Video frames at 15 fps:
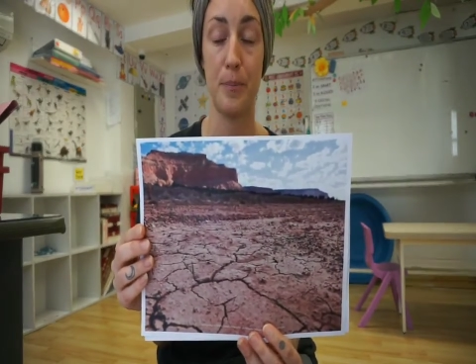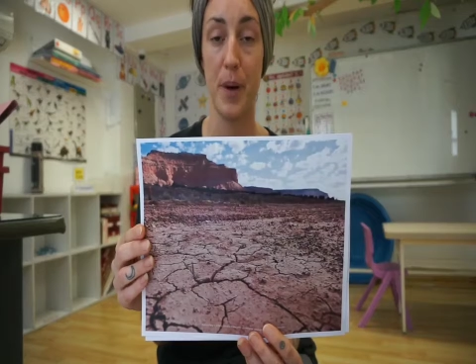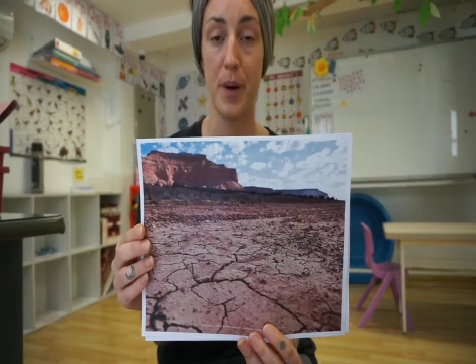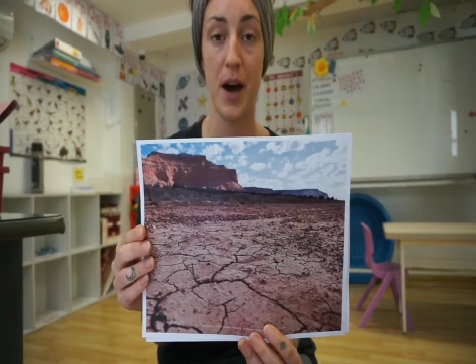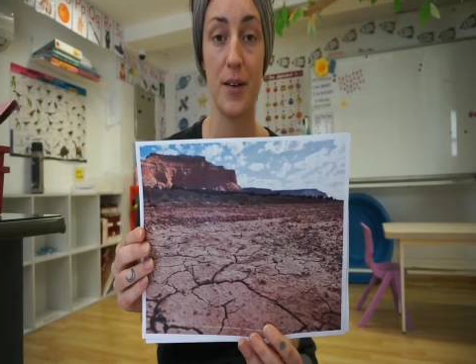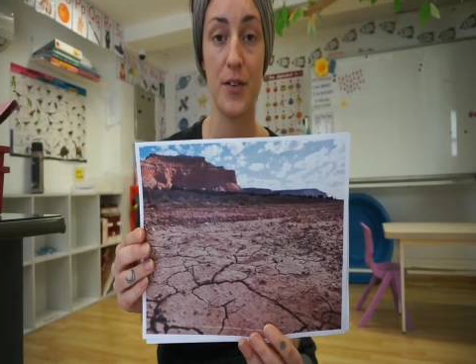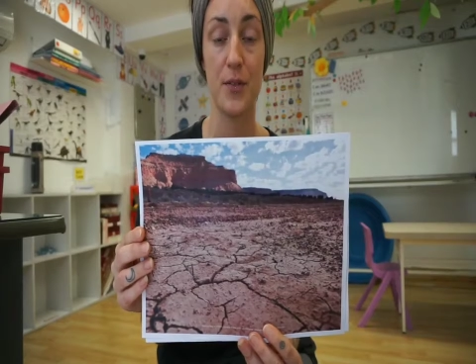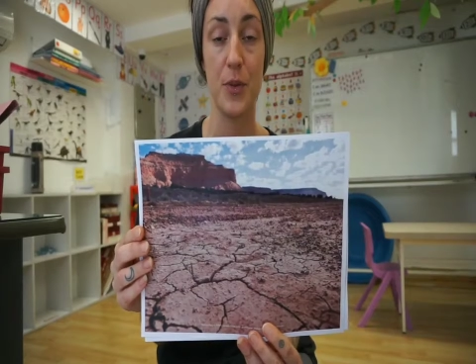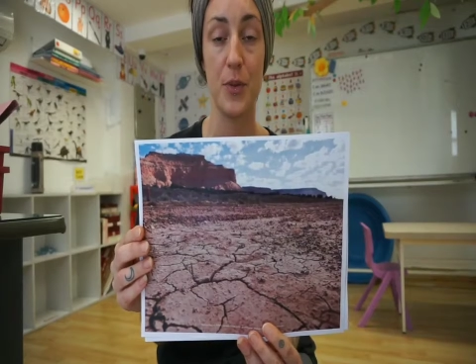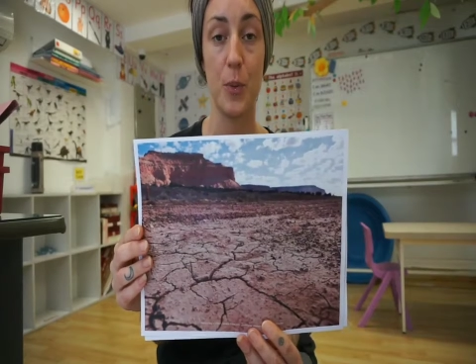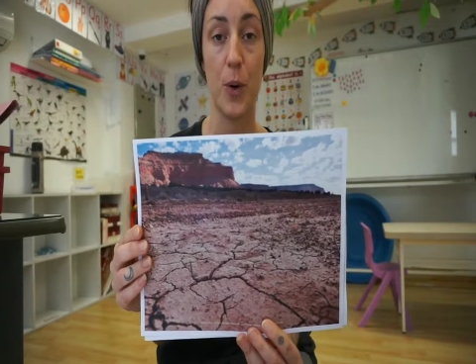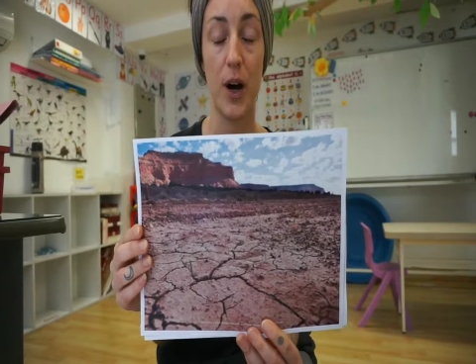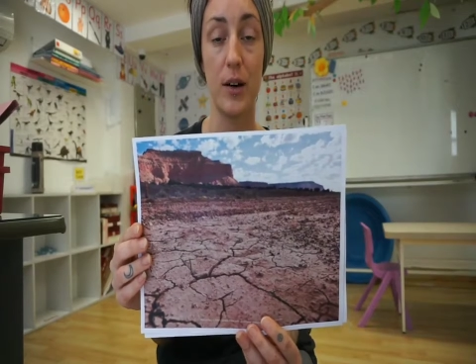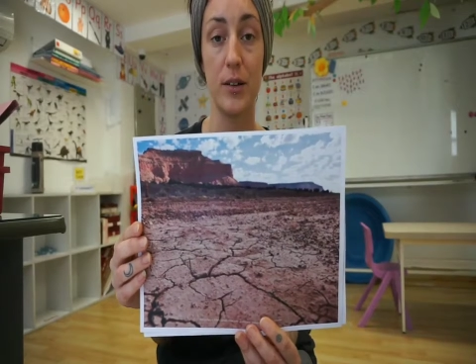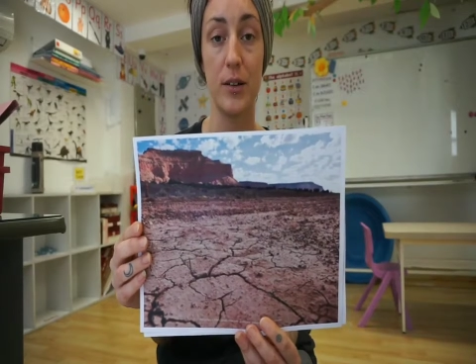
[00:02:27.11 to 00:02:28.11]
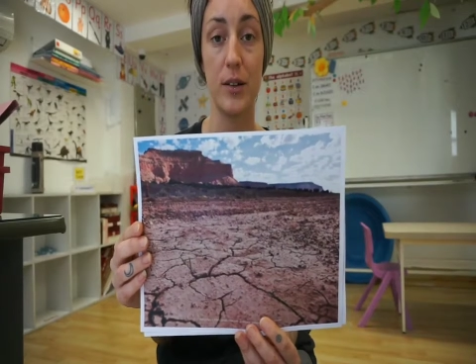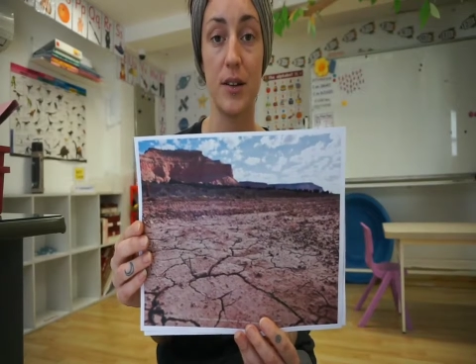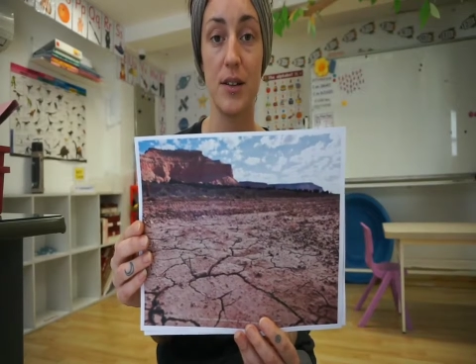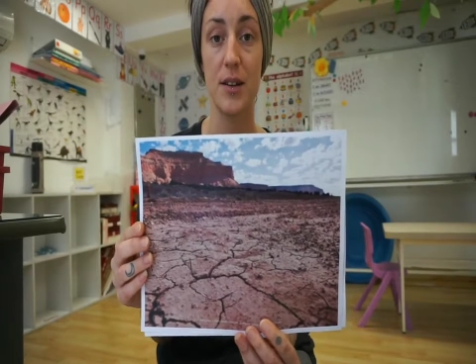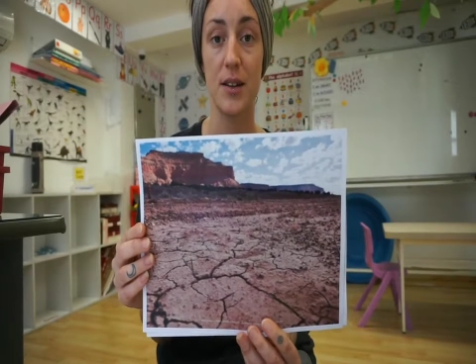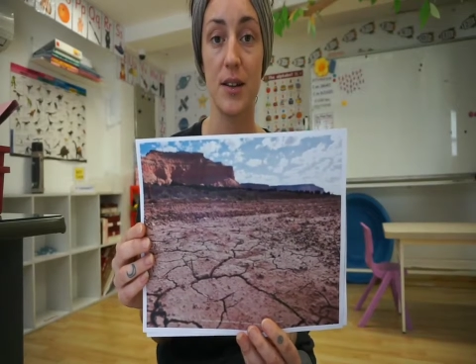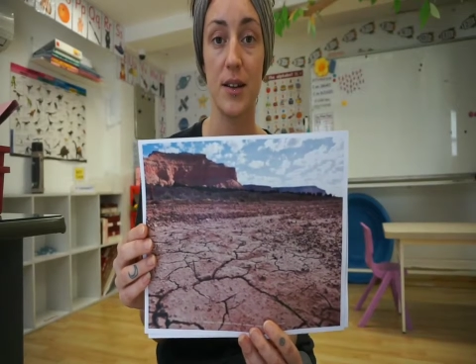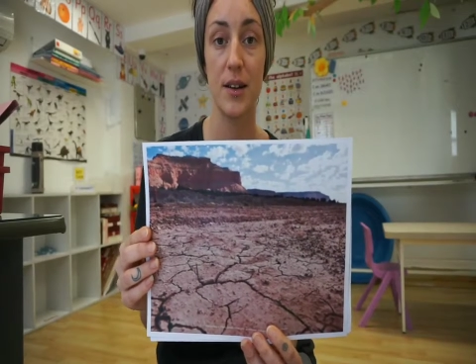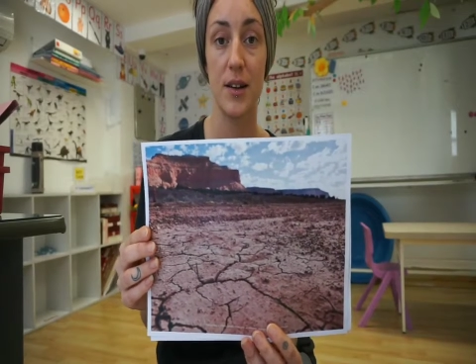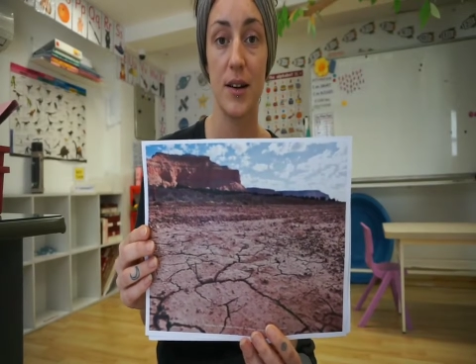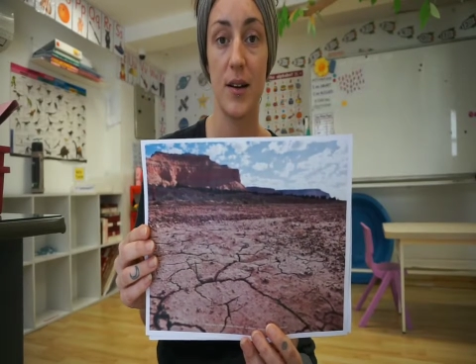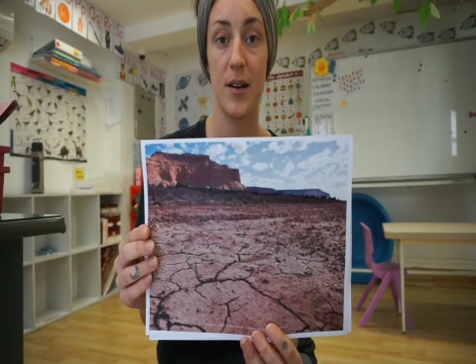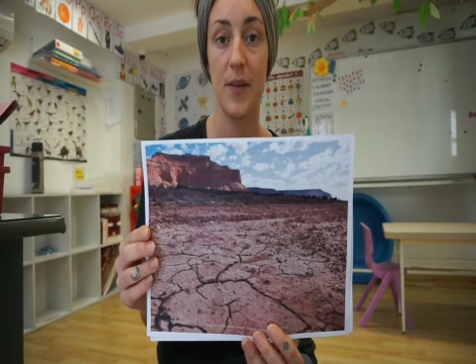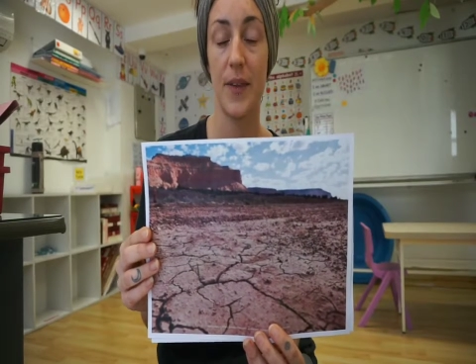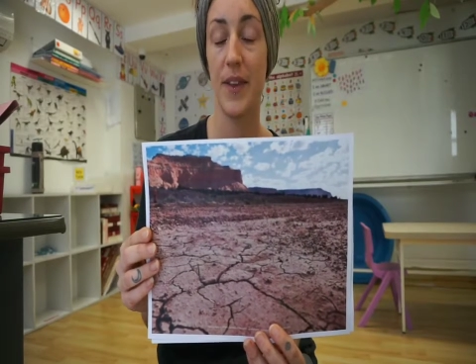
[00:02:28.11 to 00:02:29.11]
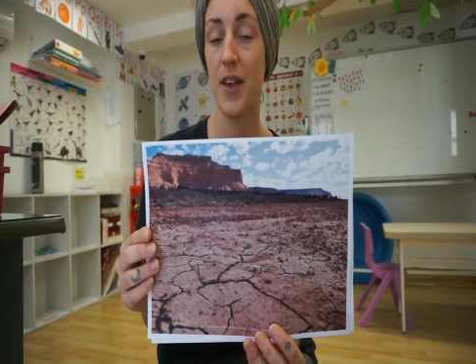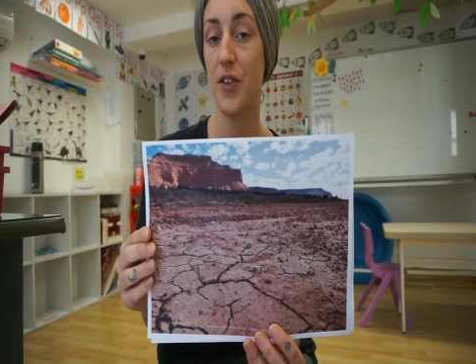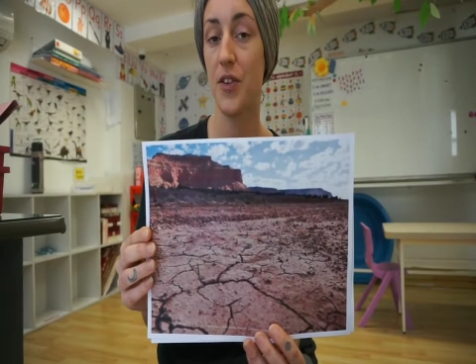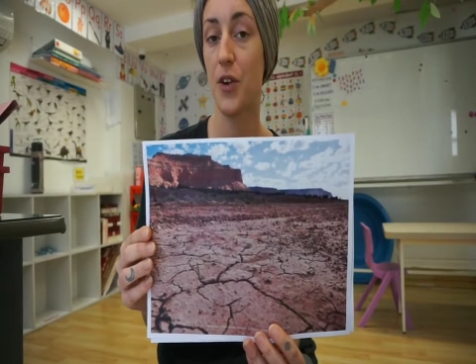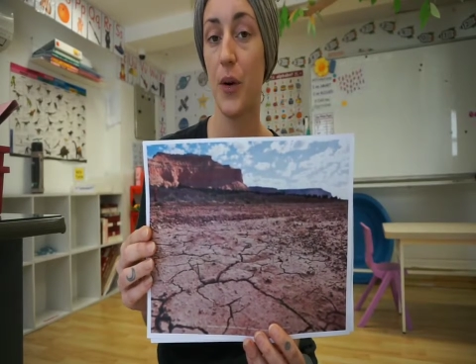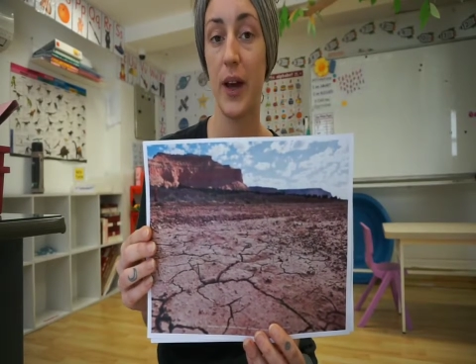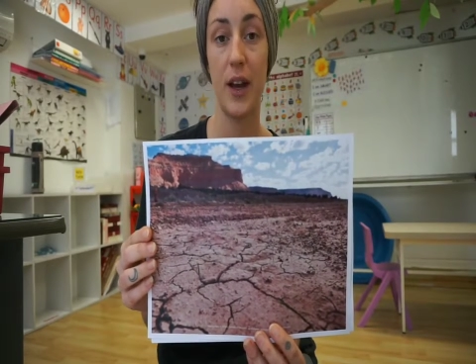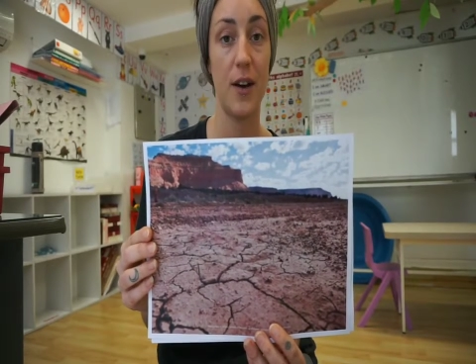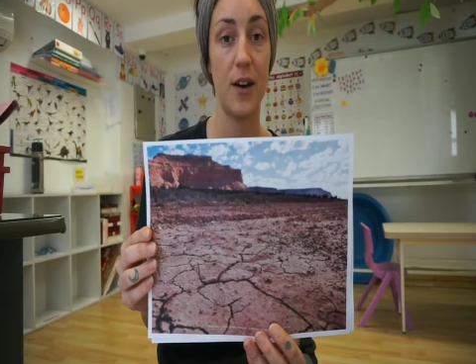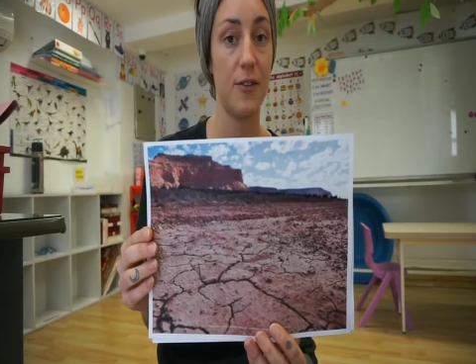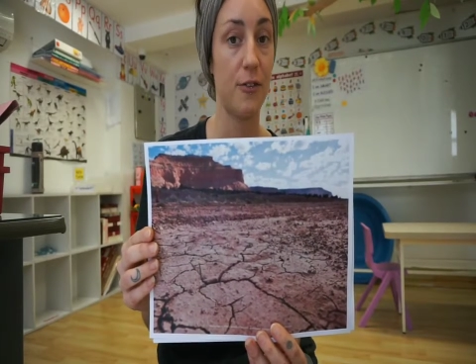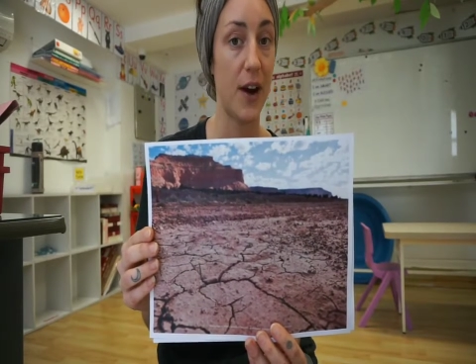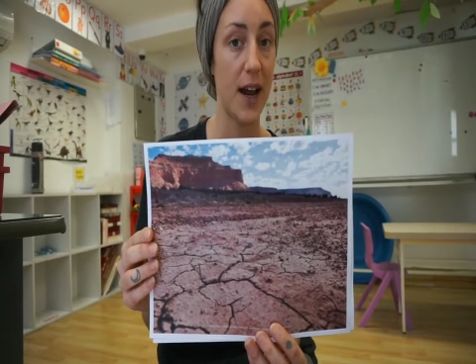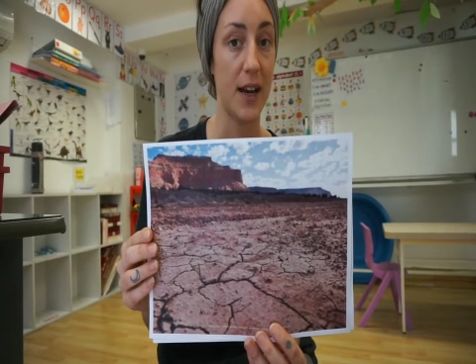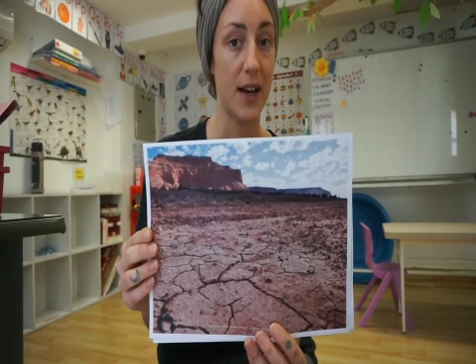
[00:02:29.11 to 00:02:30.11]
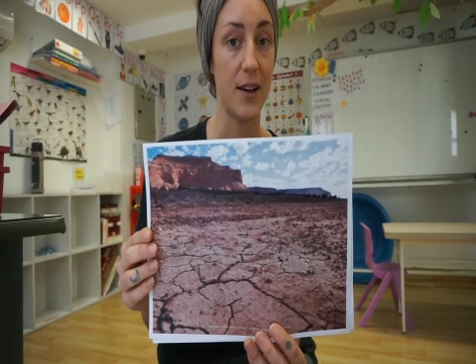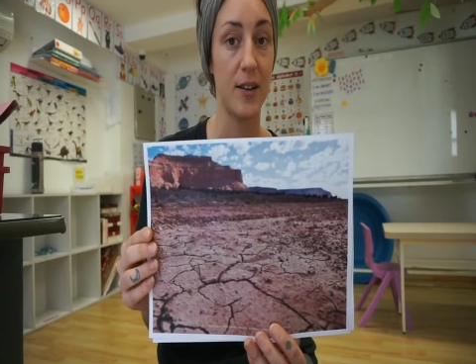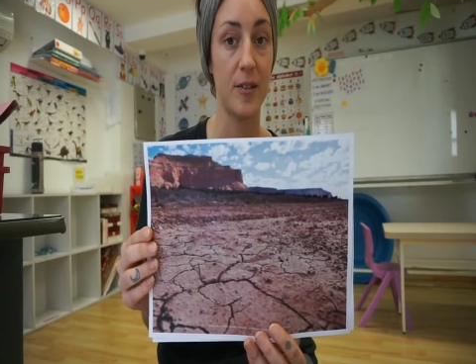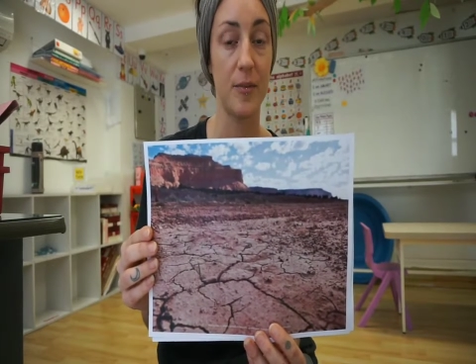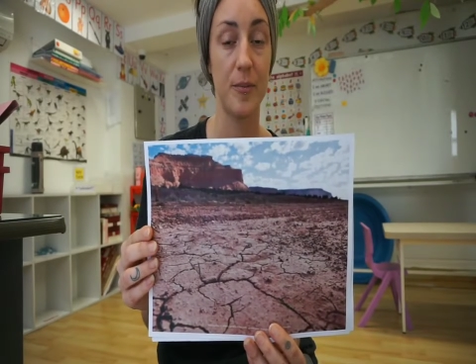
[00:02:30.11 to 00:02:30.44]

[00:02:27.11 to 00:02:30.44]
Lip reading: parts of the world, and there's not enough rain.